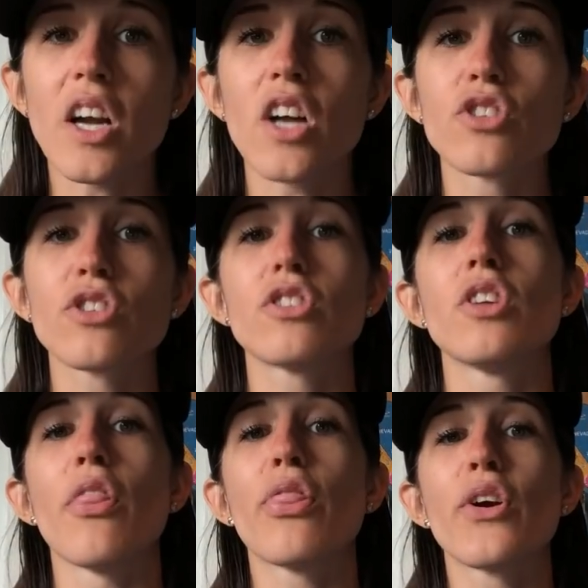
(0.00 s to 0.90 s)
Dodgers
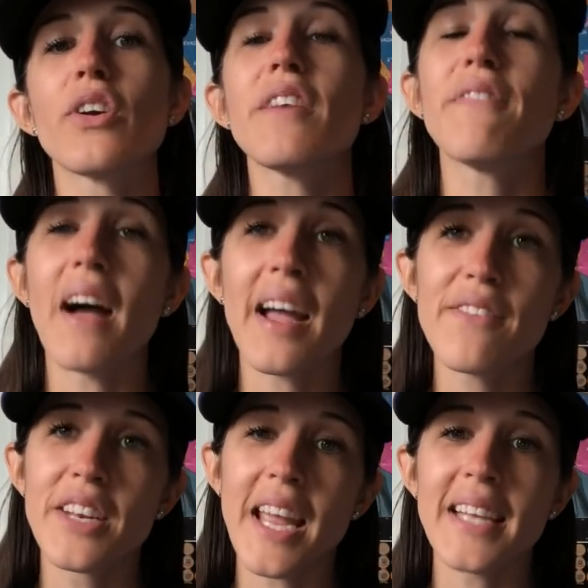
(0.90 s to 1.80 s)
to
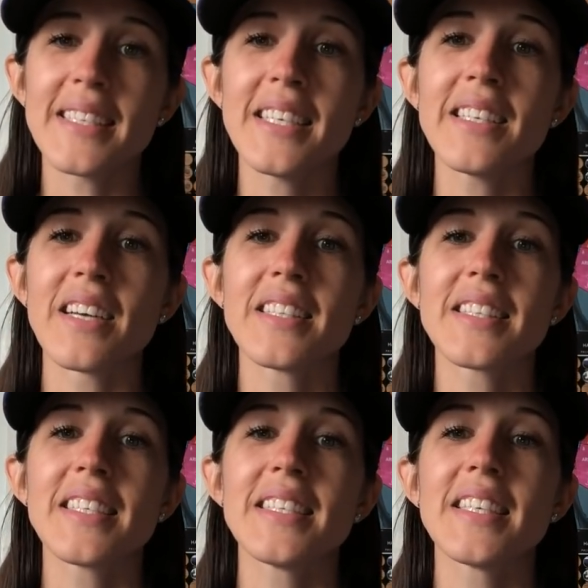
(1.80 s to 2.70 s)
35-18 on the
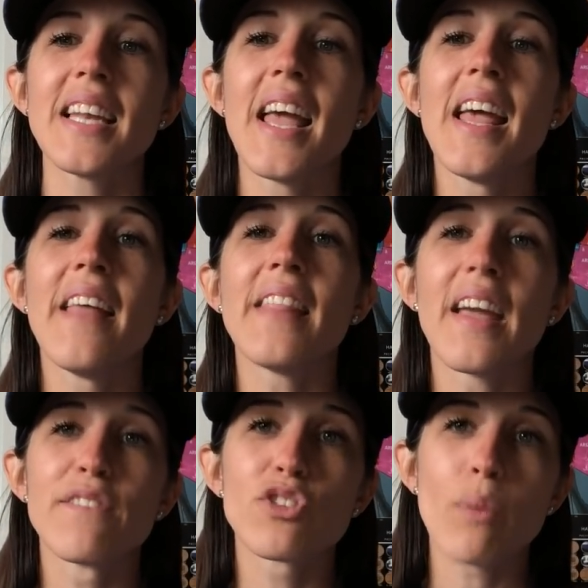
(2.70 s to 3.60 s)
season. They
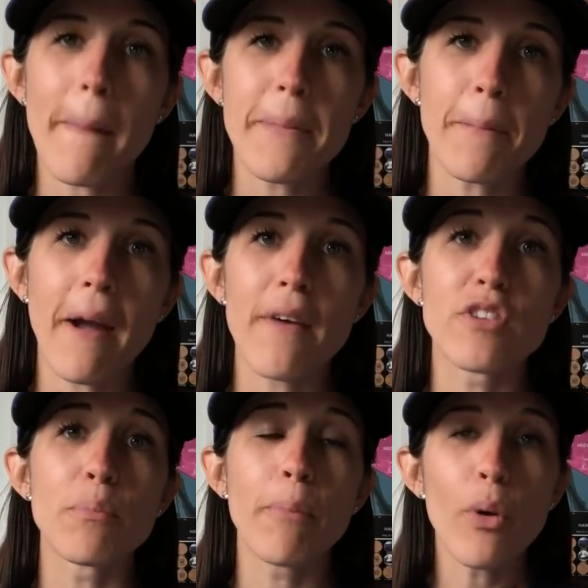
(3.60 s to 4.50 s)
have swept the
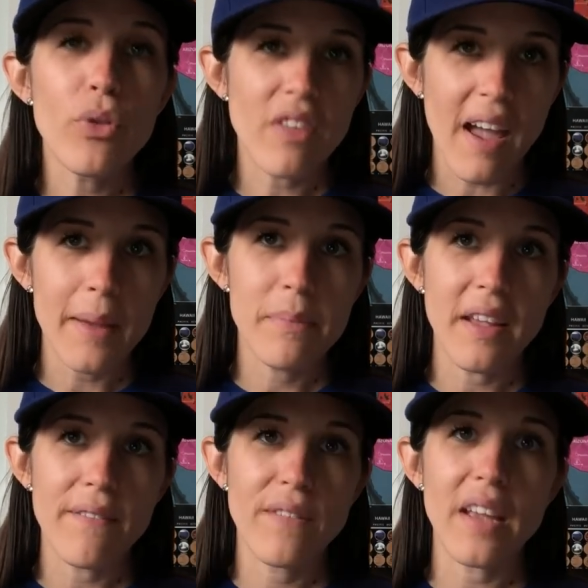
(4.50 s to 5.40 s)
Pirates both times
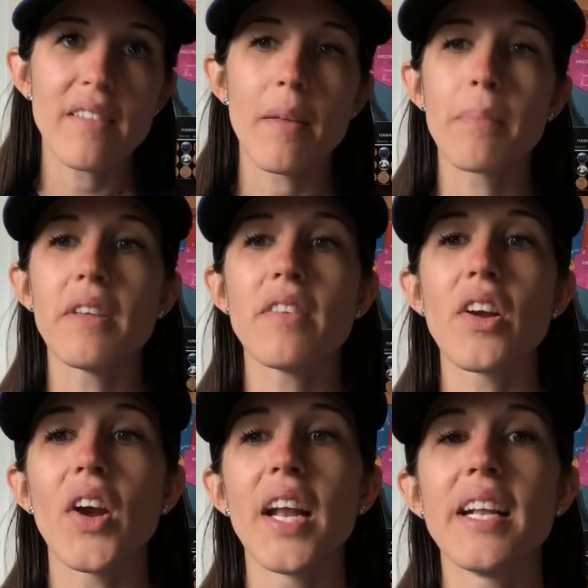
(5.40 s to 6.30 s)
they have faced them this
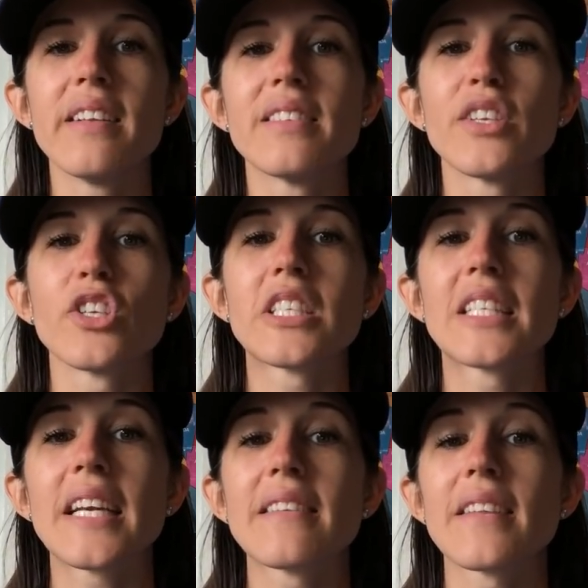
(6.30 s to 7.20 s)
year, and it is their
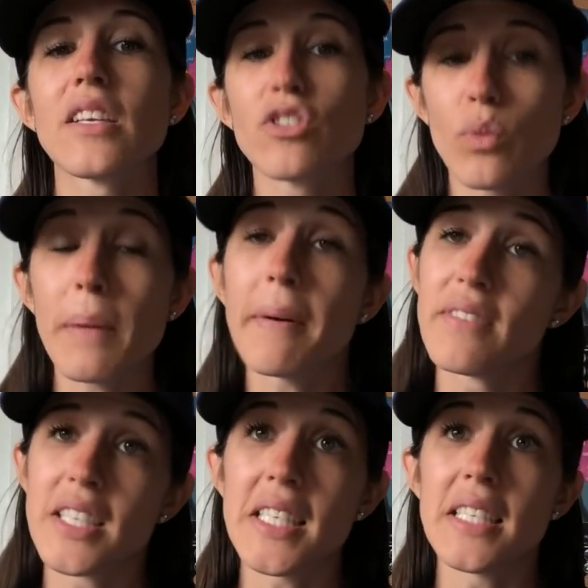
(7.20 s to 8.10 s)
sixth sweep
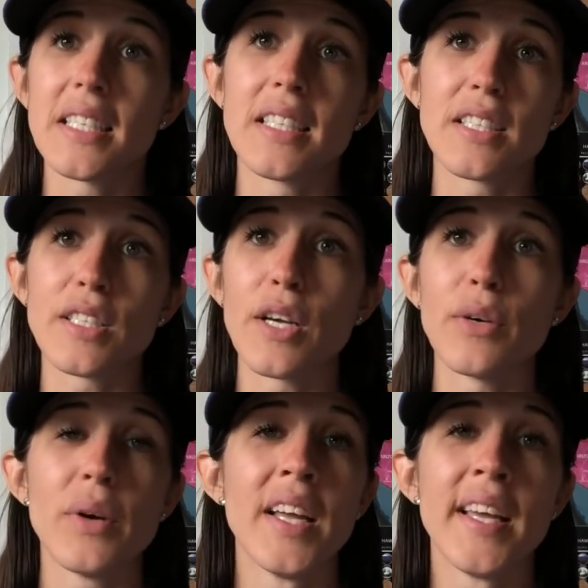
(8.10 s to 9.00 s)
of the season.
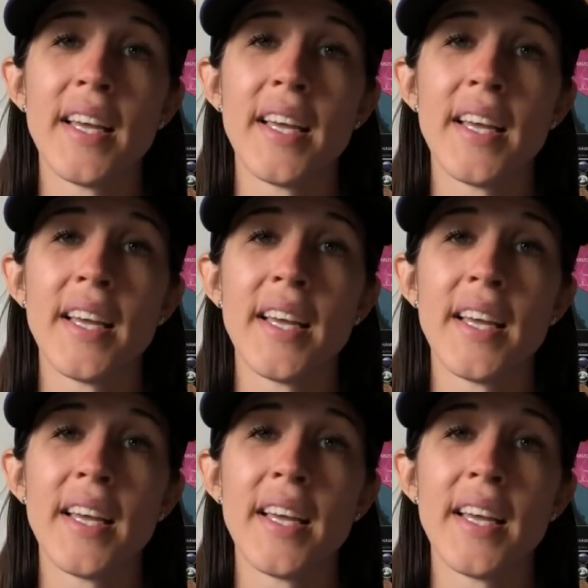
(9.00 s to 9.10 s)
So